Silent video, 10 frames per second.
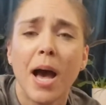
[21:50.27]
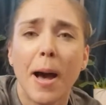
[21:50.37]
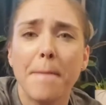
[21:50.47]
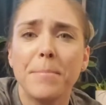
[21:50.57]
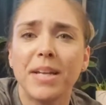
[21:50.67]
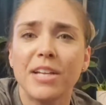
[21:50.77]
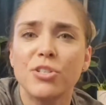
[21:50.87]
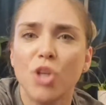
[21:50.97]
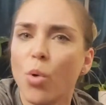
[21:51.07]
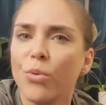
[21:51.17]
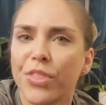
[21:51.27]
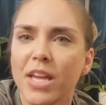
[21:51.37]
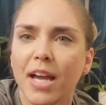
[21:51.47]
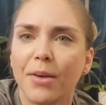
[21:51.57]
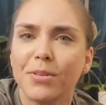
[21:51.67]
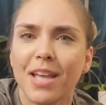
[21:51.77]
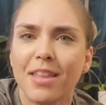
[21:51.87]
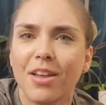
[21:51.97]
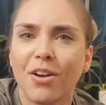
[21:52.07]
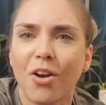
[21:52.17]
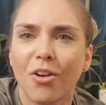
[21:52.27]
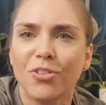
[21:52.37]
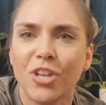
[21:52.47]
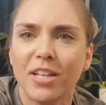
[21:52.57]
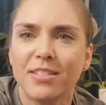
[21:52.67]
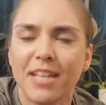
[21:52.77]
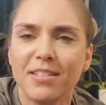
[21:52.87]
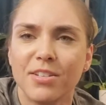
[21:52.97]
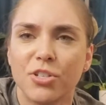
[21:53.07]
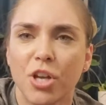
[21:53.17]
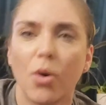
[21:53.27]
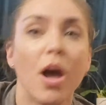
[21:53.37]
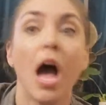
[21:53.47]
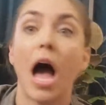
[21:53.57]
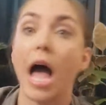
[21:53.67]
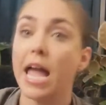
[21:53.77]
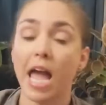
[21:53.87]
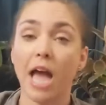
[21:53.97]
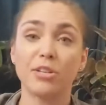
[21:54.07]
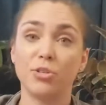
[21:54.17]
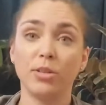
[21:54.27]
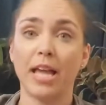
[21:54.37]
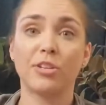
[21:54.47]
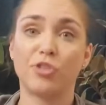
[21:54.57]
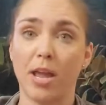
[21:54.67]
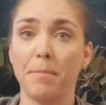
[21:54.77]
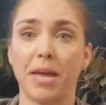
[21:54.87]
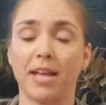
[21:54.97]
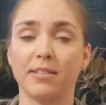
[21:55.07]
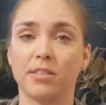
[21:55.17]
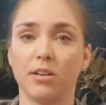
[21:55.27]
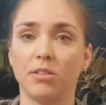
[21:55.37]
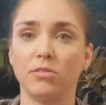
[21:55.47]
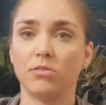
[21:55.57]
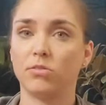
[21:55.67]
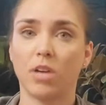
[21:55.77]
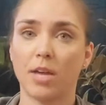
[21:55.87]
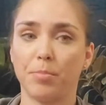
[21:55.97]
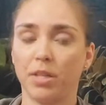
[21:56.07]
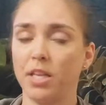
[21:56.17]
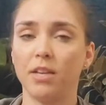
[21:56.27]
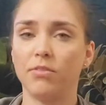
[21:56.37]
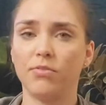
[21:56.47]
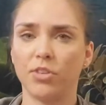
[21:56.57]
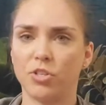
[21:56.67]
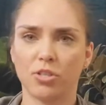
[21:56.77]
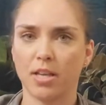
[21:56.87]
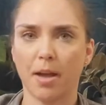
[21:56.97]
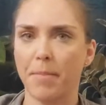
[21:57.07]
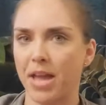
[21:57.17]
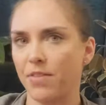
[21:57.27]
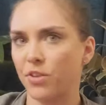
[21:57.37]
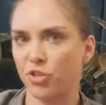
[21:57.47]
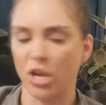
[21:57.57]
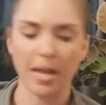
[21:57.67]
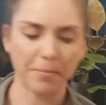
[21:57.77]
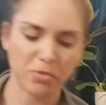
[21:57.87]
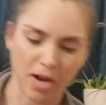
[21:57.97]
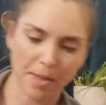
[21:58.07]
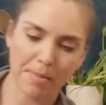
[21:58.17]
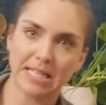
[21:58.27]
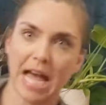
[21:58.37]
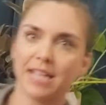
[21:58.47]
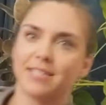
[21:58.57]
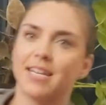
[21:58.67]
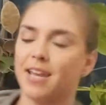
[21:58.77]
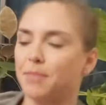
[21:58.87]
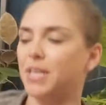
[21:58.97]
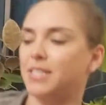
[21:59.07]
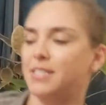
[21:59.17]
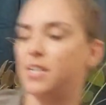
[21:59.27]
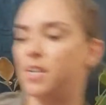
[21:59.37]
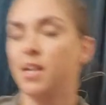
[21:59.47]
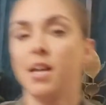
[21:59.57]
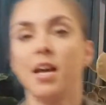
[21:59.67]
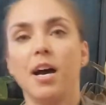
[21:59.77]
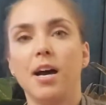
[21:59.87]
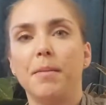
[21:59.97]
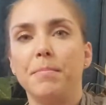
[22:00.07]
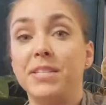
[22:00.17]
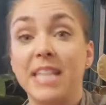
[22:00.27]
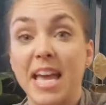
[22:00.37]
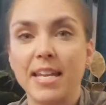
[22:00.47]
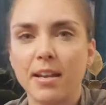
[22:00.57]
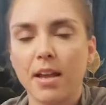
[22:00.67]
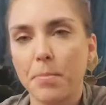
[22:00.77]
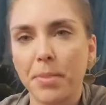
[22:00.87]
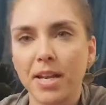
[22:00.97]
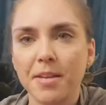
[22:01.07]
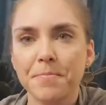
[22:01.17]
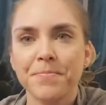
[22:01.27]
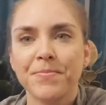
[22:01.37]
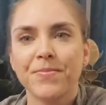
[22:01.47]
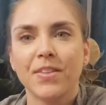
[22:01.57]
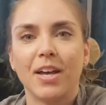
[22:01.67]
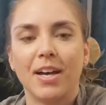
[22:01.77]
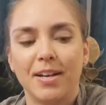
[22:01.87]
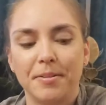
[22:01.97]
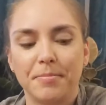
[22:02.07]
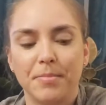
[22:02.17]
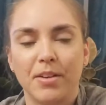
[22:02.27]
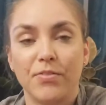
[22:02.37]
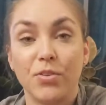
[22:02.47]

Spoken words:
But I don't think I was at a Carl Denson show. I do like jam bands, though. I believe. It's just like a band that jams, right? My dad has taken me to see Dead and Company a